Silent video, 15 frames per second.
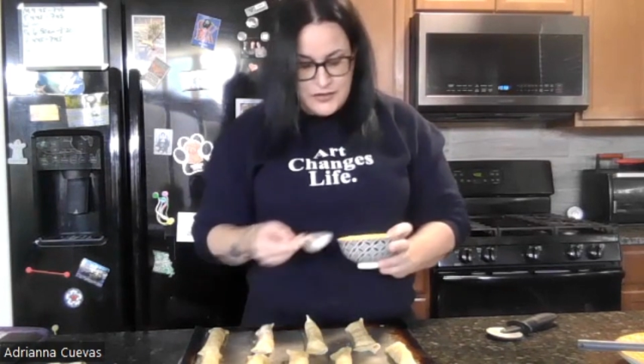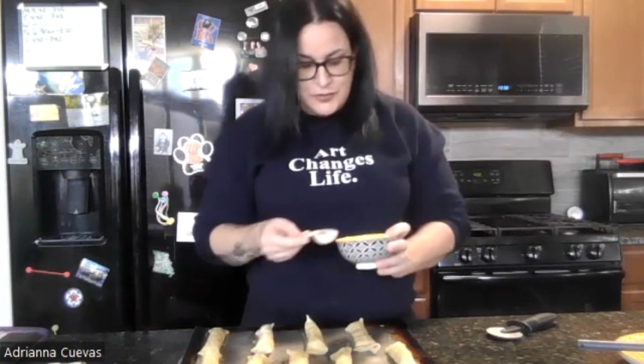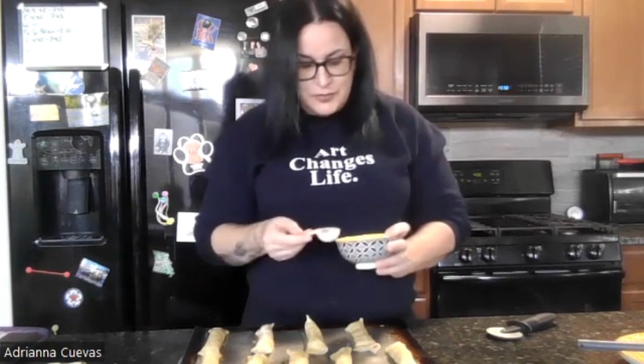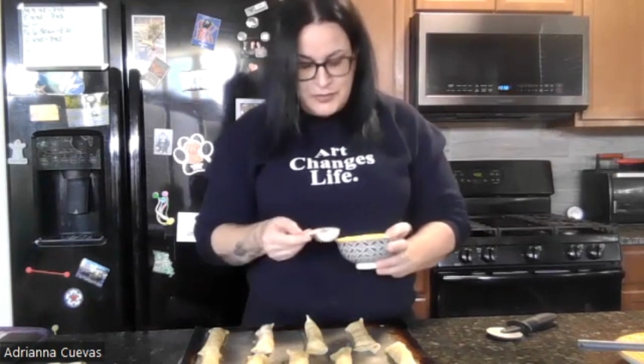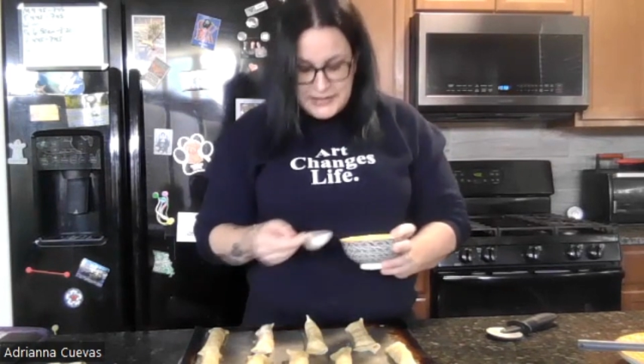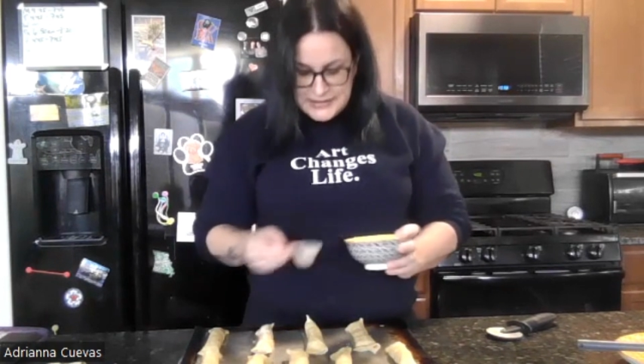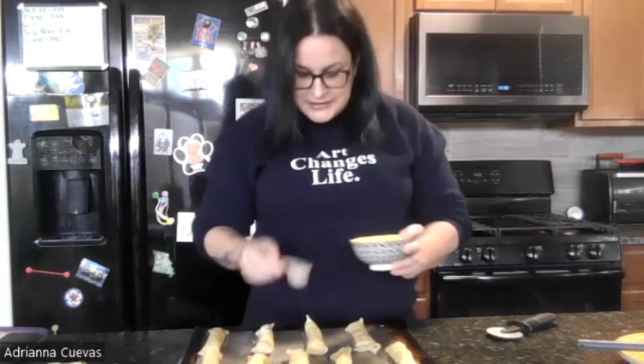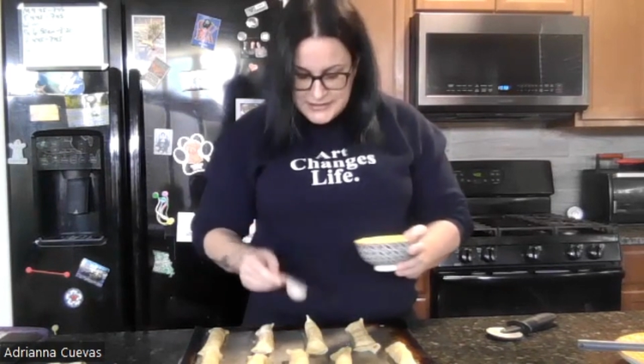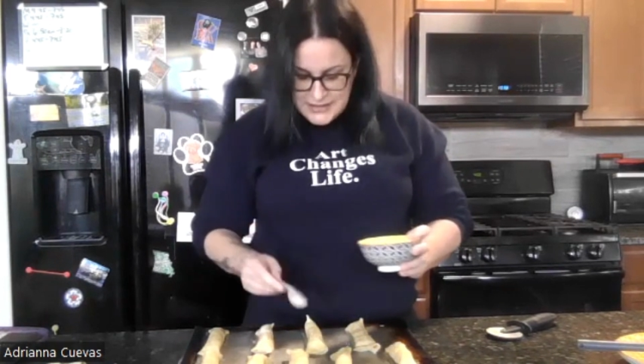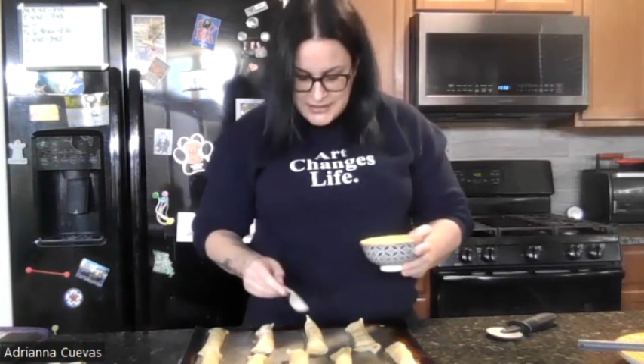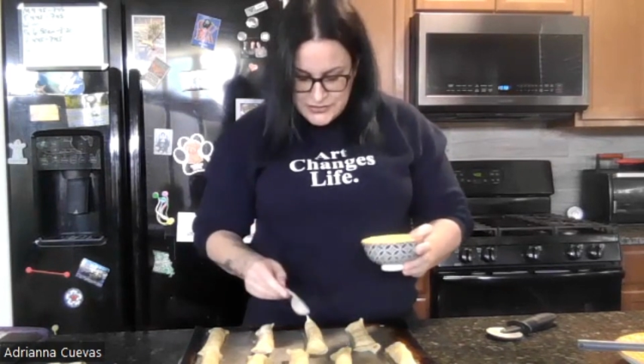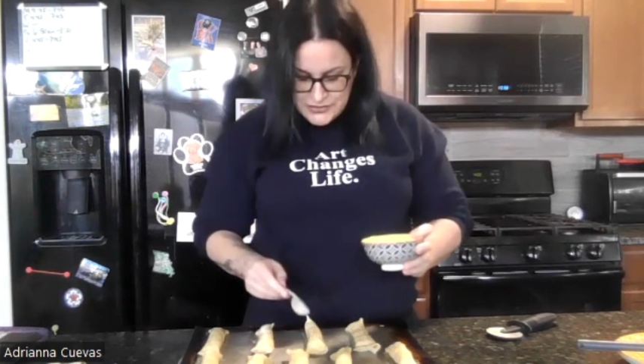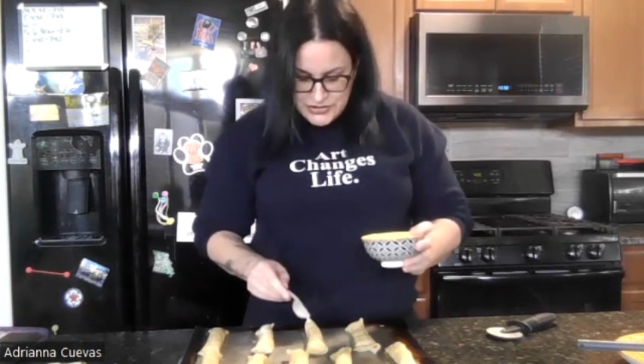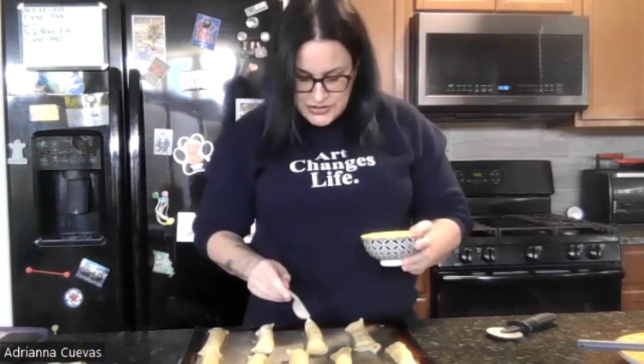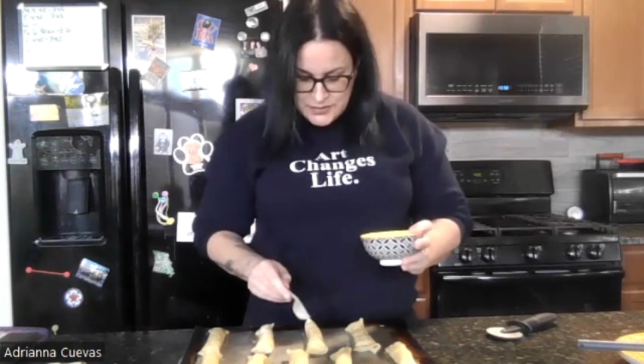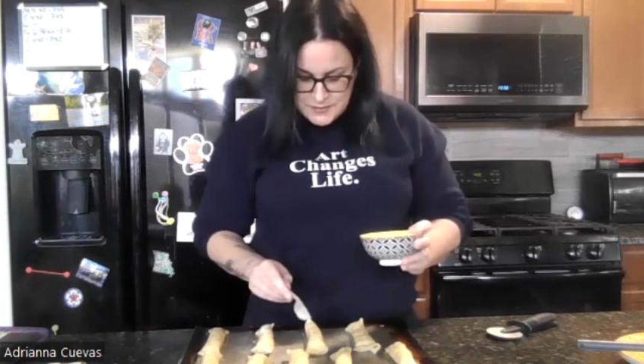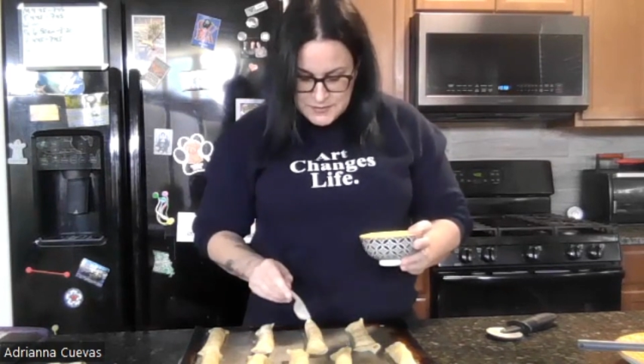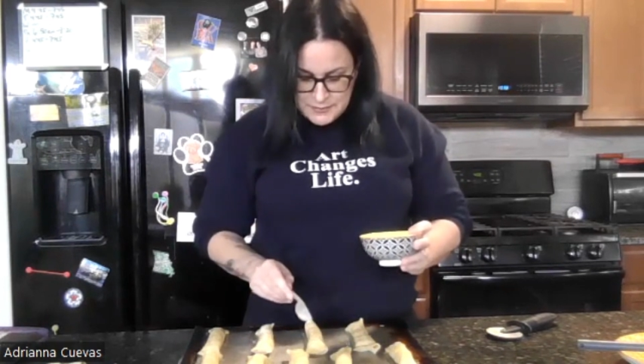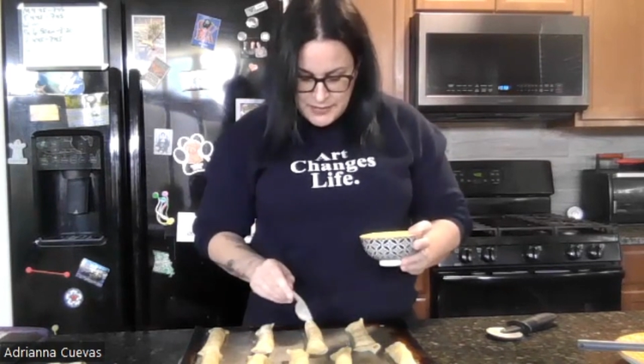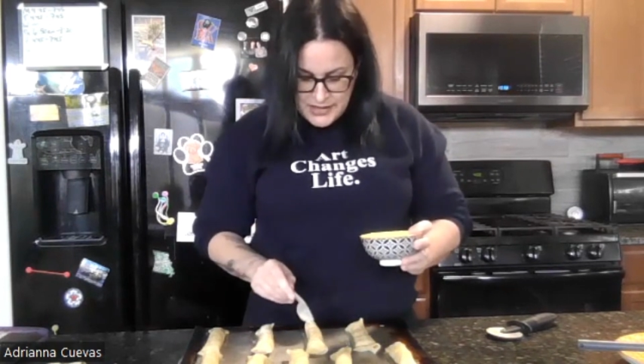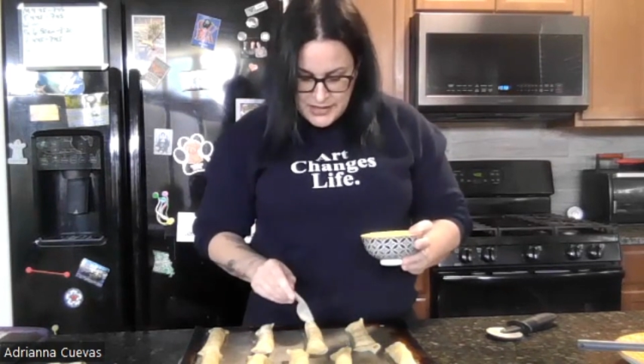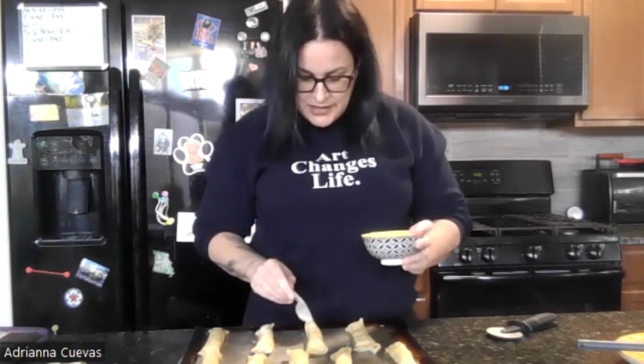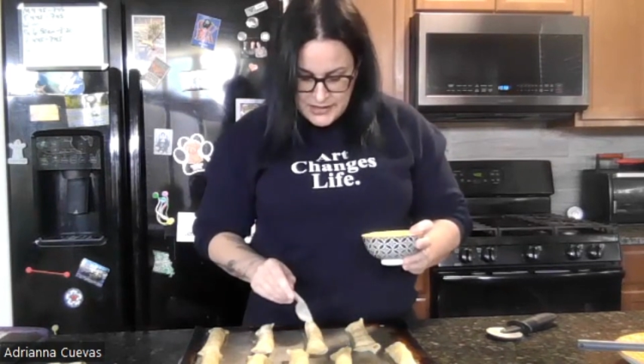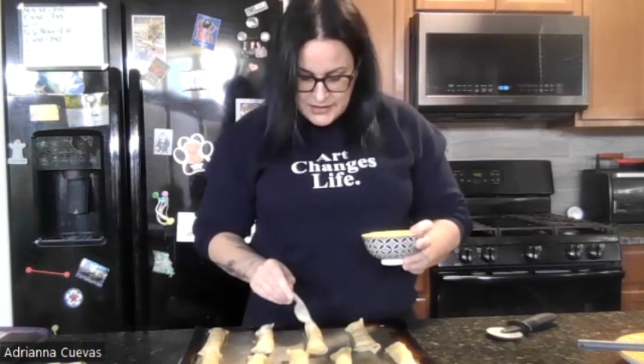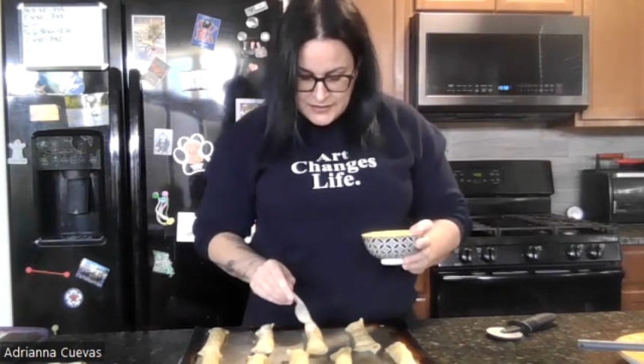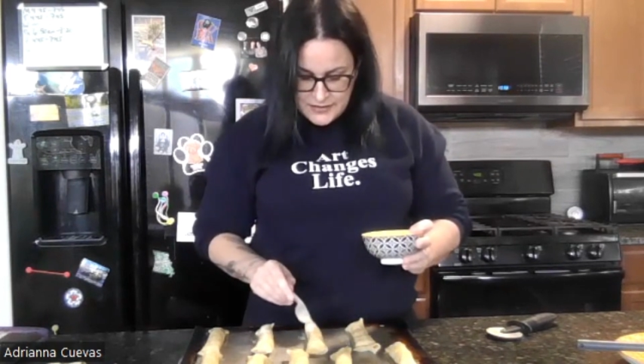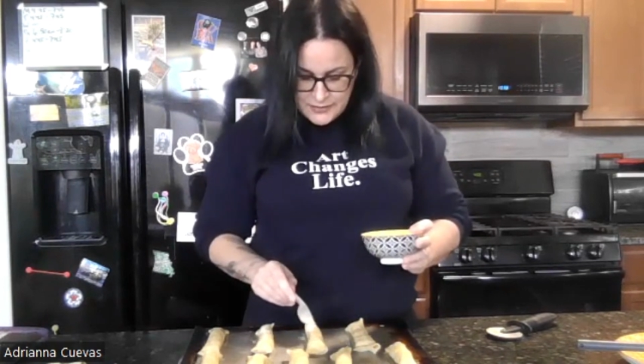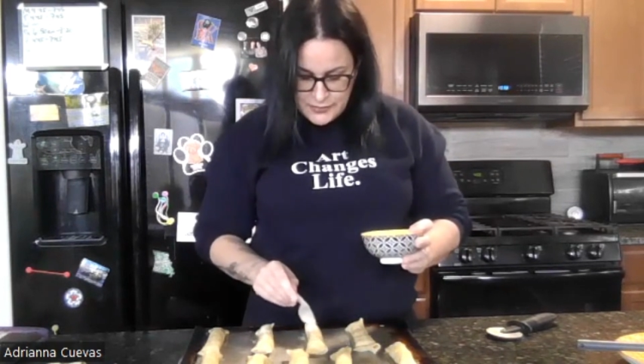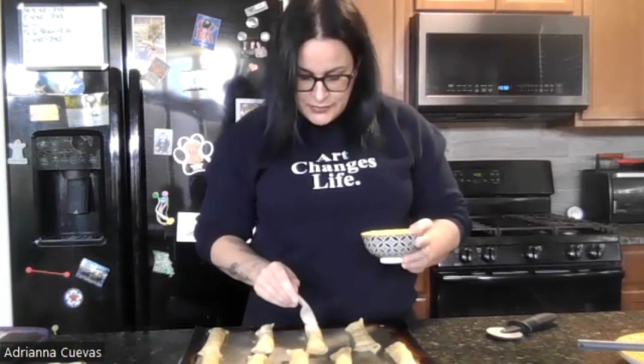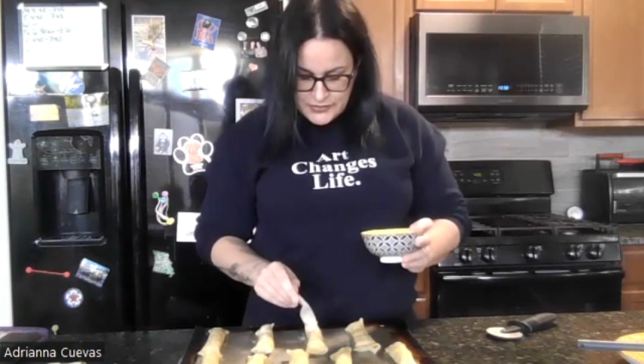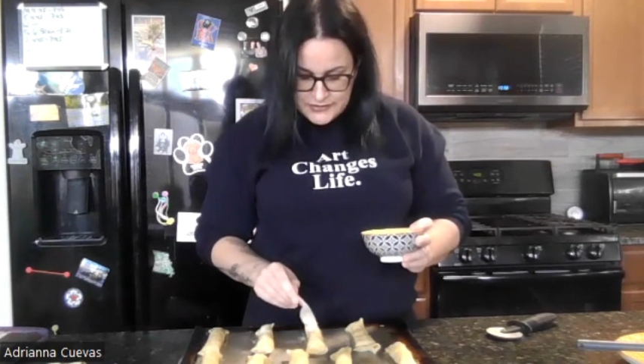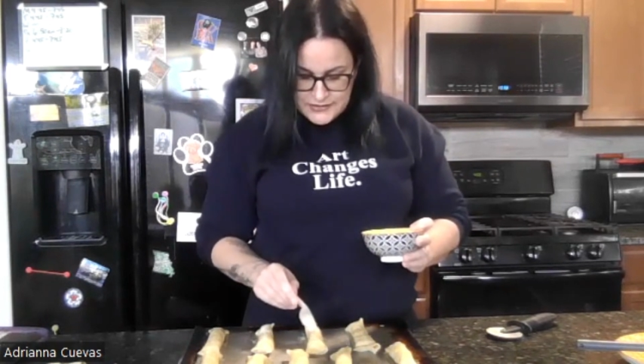plantain chips behind the books